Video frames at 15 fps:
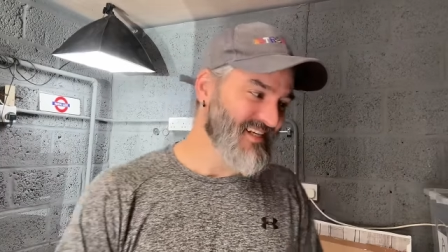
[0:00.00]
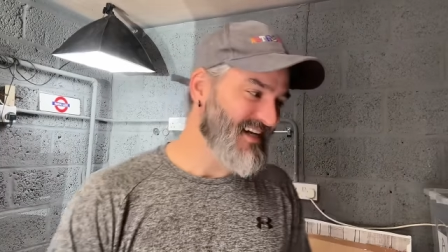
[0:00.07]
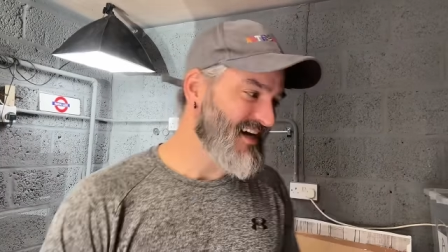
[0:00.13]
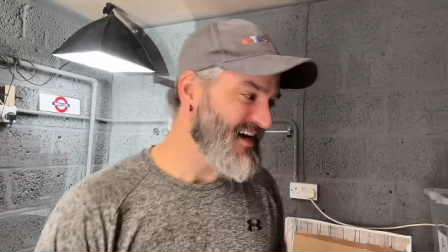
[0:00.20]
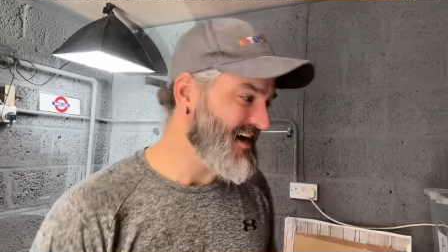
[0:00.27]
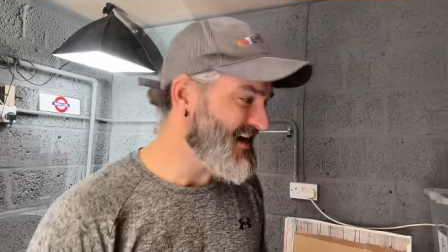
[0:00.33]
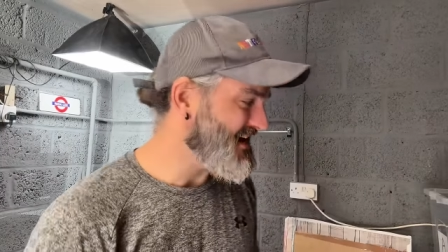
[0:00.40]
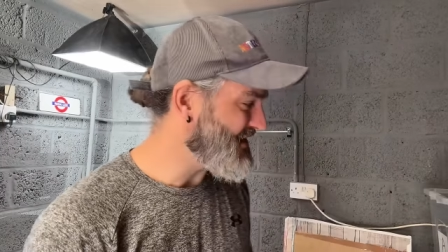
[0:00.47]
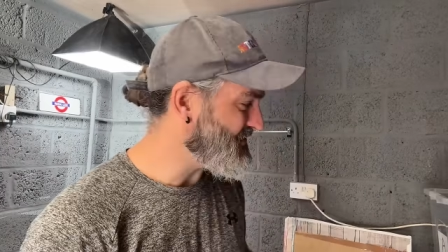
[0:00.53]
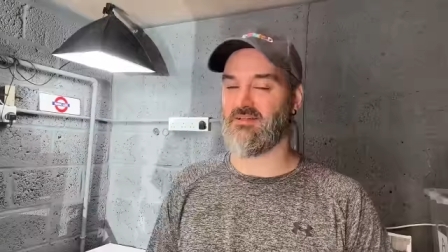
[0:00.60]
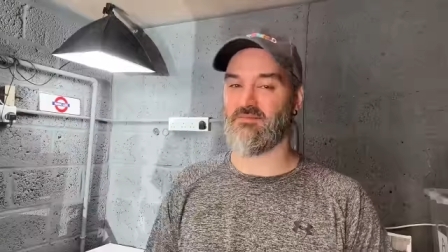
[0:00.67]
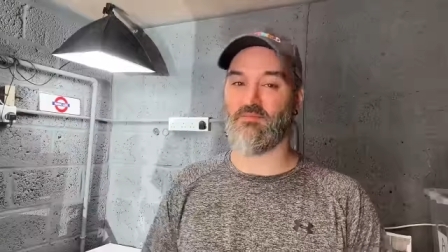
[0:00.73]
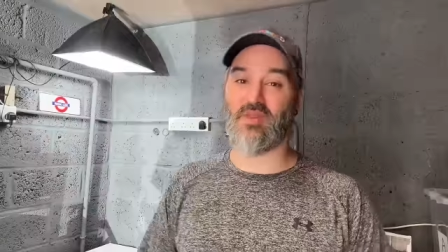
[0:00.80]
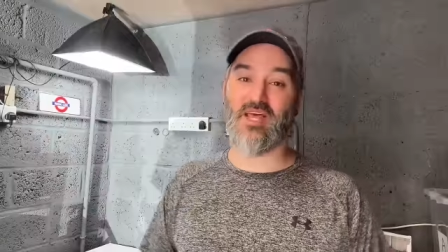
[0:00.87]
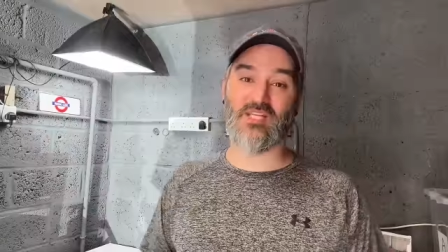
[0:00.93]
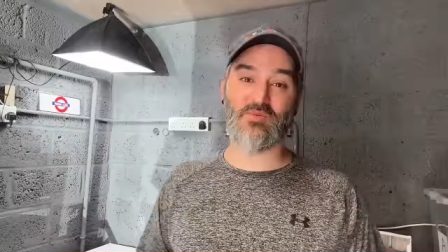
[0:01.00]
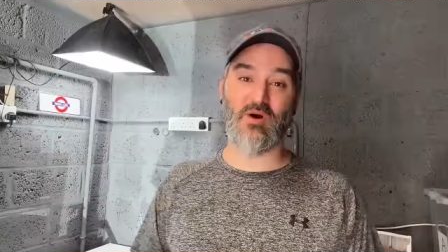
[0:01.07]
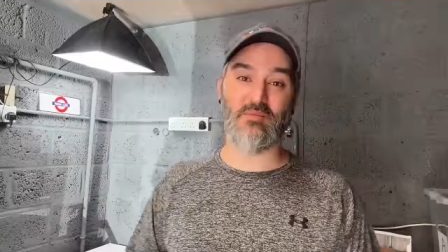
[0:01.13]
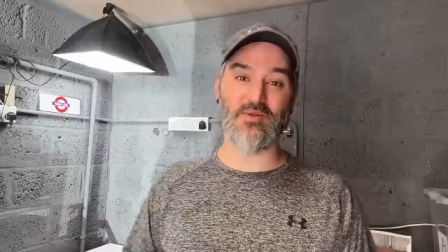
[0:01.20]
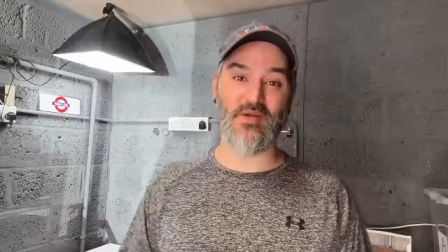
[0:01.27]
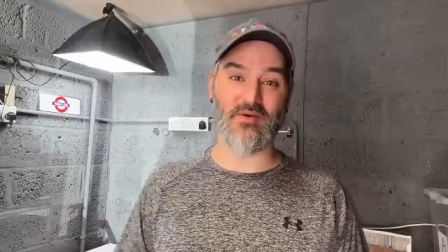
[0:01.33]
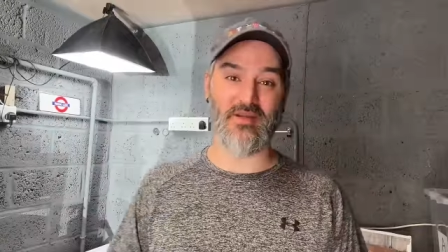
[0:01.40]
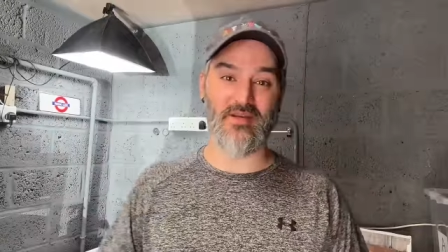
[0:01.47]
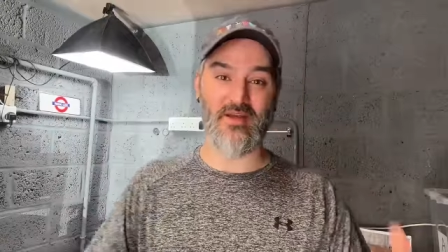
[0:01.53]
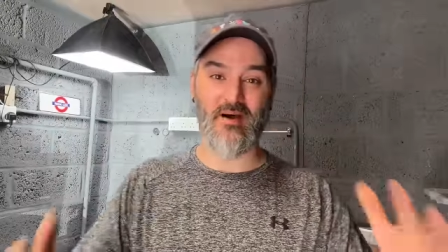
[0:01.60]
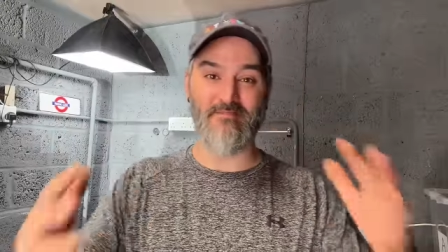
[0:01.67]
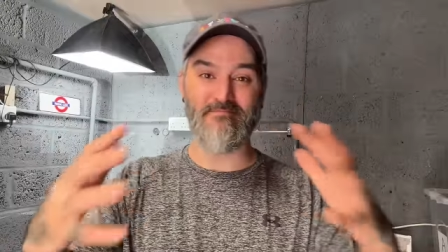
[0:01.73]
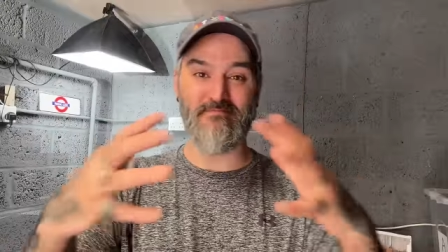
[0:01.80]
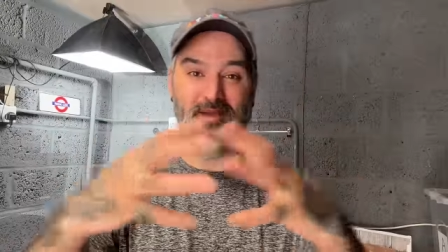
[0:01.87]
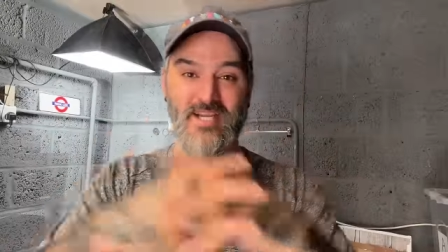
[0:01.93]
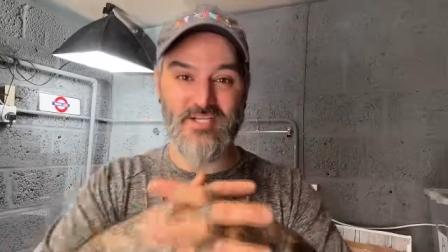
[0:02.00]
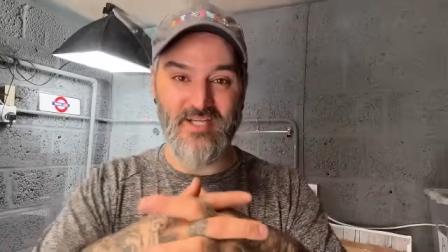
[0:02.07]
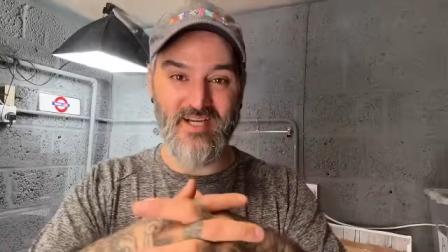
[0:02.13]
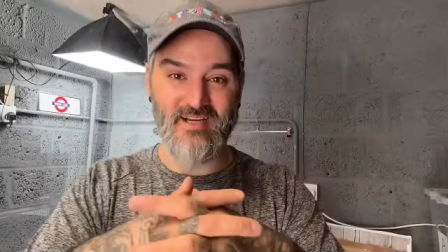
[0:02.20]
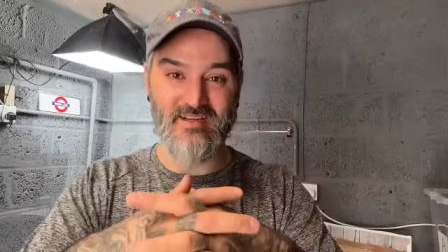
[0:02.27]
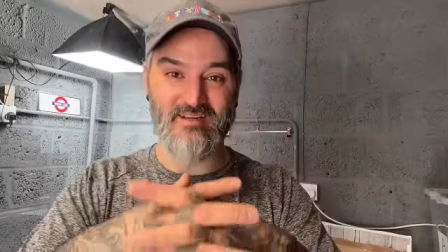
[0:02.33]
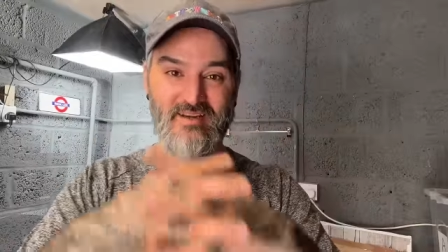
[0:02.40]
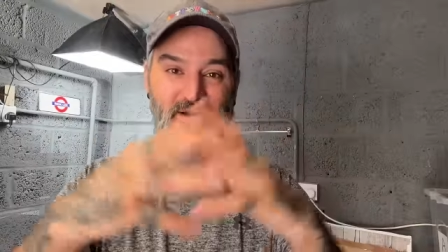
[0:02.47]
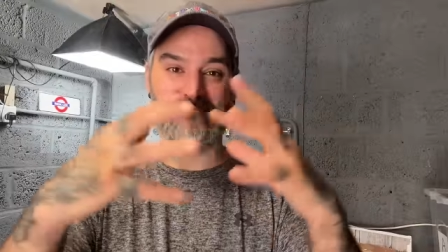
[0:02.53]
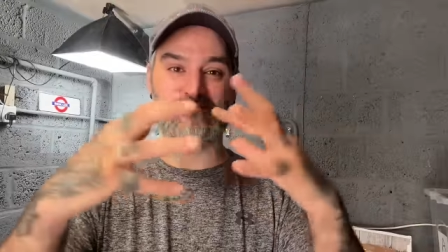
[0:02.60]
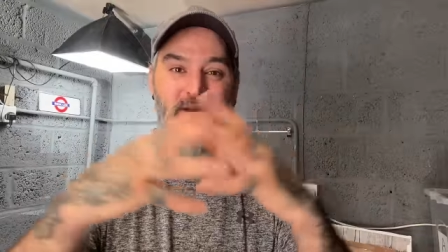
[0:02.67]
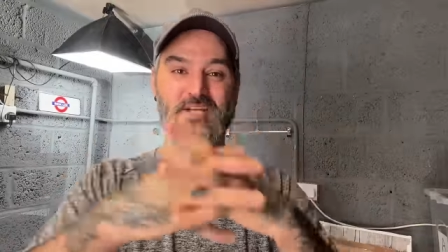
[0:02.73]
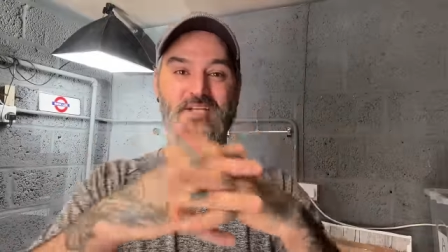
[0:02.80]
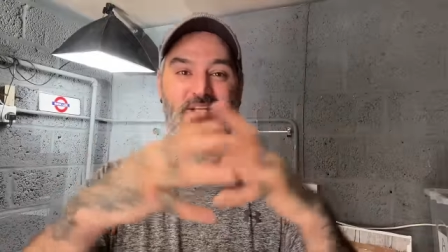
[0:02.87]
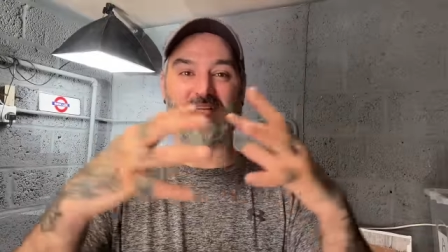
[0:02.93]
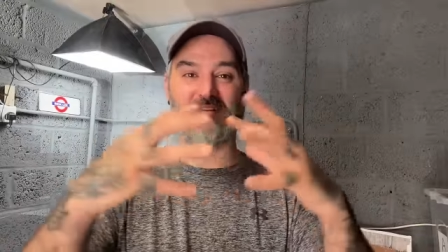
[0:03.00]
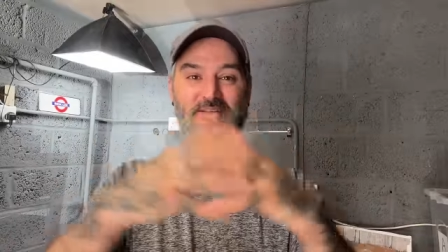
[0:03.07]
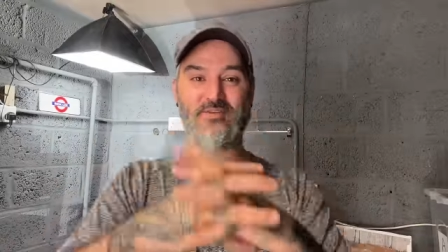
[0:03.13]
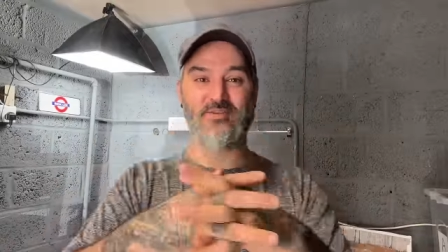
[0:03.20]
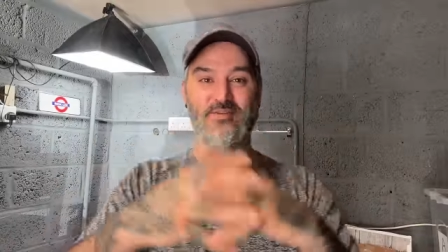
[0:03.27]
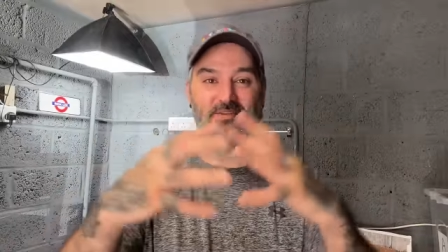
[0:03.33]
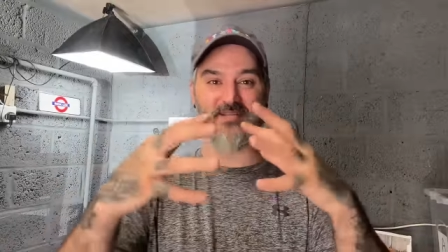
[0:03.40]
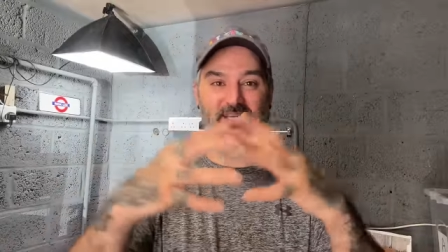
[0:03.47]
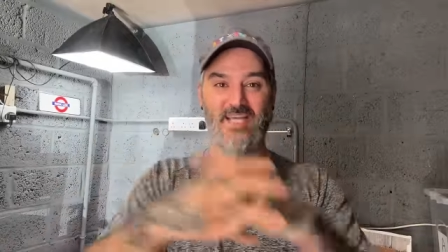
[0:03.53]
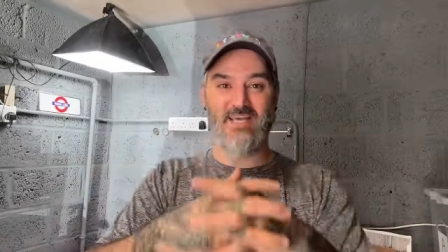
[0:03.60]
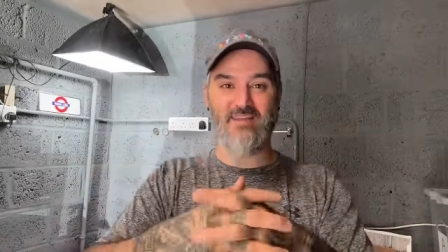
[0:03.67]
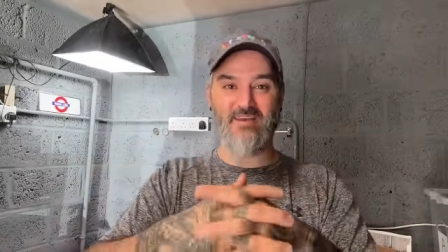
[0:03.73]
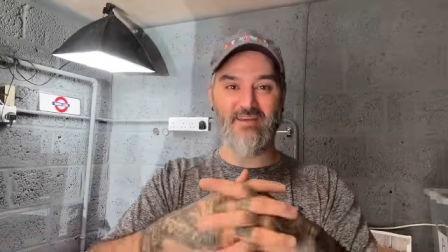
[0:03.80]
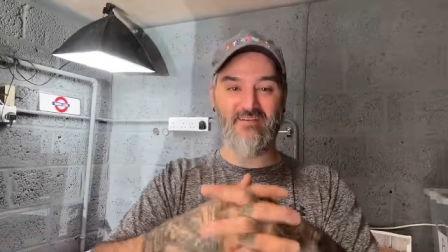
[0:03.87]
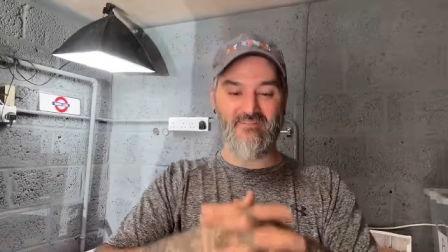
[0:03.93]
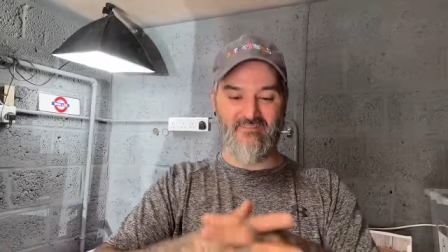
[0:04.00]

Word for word: Uh, but that's what I'm doing. I'm meshing. I'm meshing the two together.